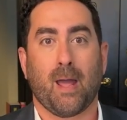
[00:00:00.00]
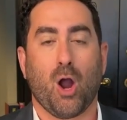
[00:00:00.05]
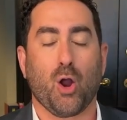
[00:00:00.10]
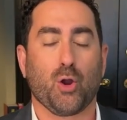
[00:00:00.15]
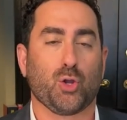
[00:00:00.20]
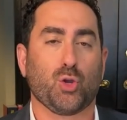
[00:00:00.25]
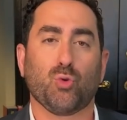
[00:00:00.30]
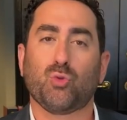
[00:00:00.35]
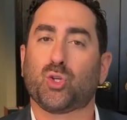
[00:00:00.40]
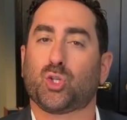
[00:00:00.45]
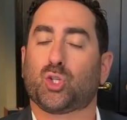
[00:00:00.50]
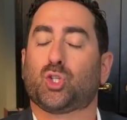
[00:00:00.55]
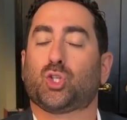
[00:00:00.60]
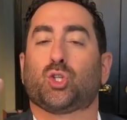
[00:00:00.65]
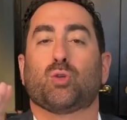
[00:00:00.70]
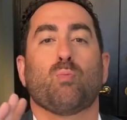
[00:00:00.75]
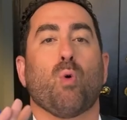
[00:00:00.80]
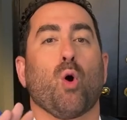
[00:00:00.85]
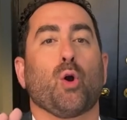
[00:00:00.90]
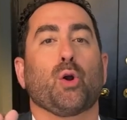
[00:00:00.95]
you the
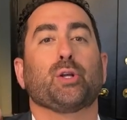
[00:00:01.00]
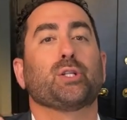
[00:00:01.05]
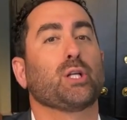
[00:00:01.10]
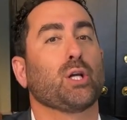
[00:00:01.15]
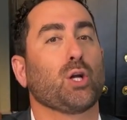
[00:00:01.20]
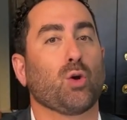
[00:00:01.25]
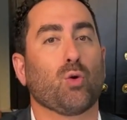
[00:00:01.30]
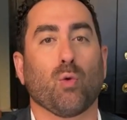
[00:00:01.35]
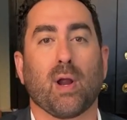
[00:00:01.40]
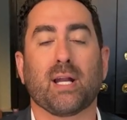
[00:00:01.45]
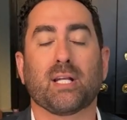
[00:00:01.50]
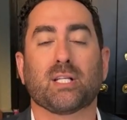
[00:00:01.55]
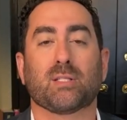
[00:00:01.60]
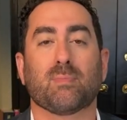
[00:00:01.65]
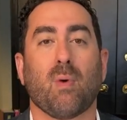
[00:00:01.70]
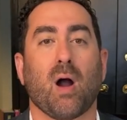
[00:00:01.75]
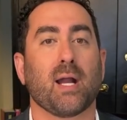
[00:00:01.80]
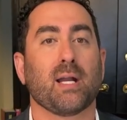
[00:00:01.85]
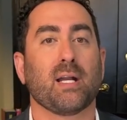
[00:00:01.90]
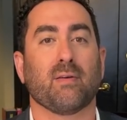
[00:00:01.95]
smartest and greatest
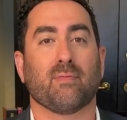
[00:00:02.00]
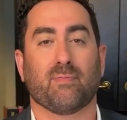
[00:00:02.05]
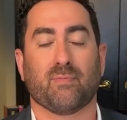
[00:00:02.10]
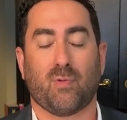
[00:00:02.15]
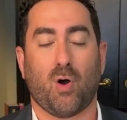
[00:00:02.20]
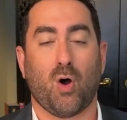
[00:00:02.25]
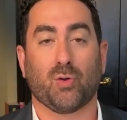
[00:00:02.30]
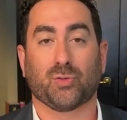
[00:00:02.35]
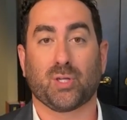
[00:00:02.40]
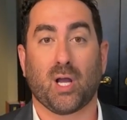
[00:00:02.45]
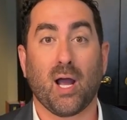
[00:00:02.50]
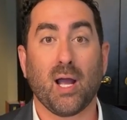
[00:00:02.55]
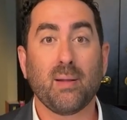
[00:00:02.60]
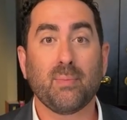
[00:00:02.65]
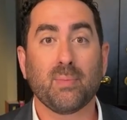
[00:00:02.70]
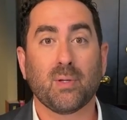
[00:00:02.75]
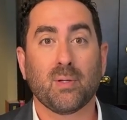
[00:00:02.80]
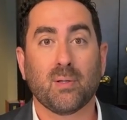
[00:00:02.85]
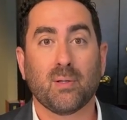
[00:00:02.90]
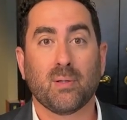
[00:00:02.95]
mind of all time?